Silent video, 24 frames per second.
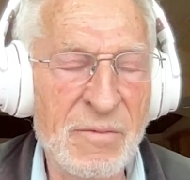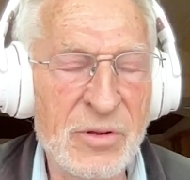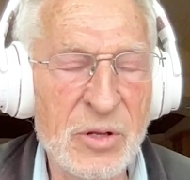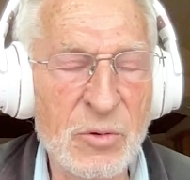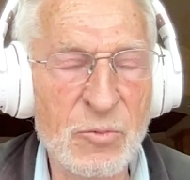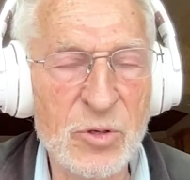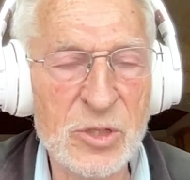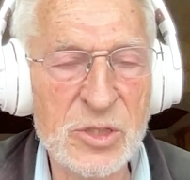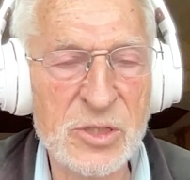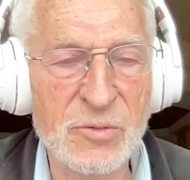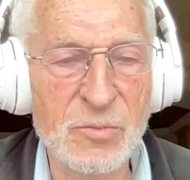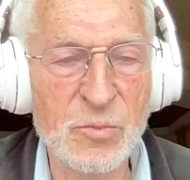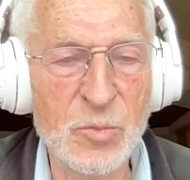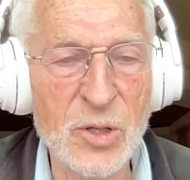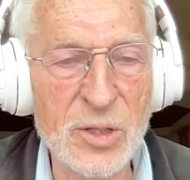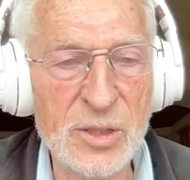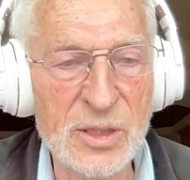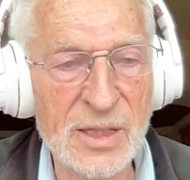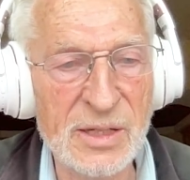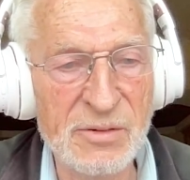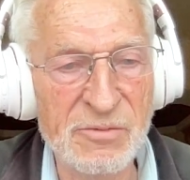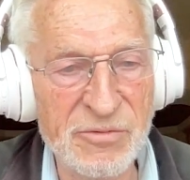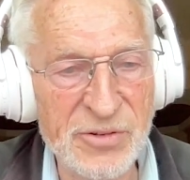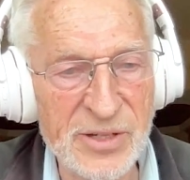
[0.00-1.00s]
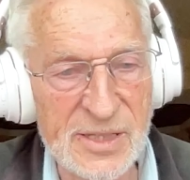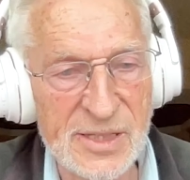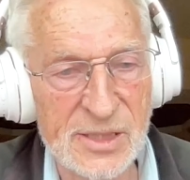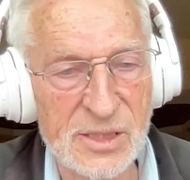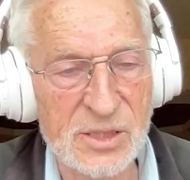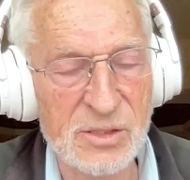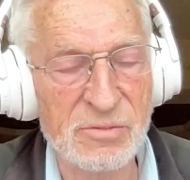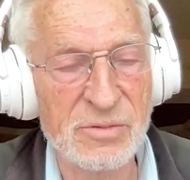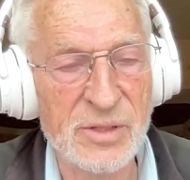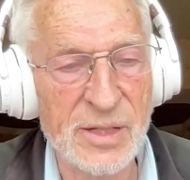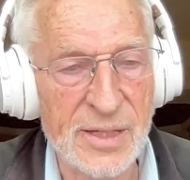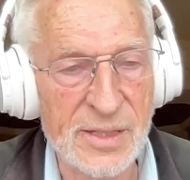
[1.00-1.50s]
if there was a model in
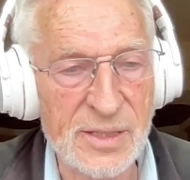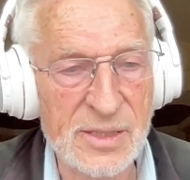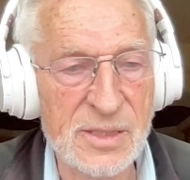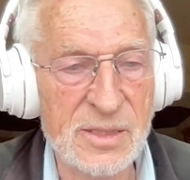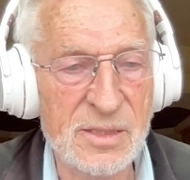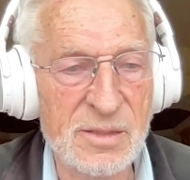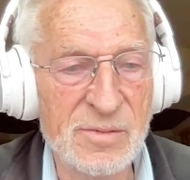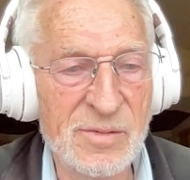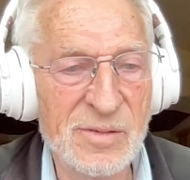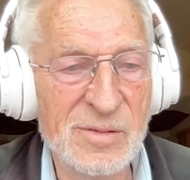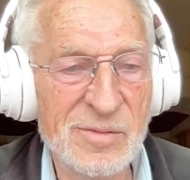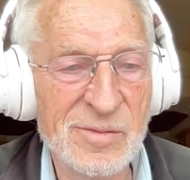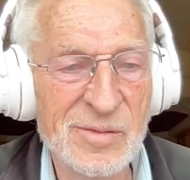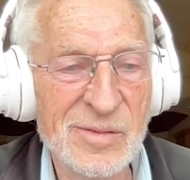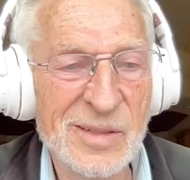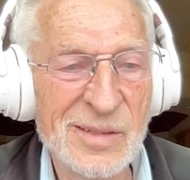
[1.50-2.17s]
physics of this,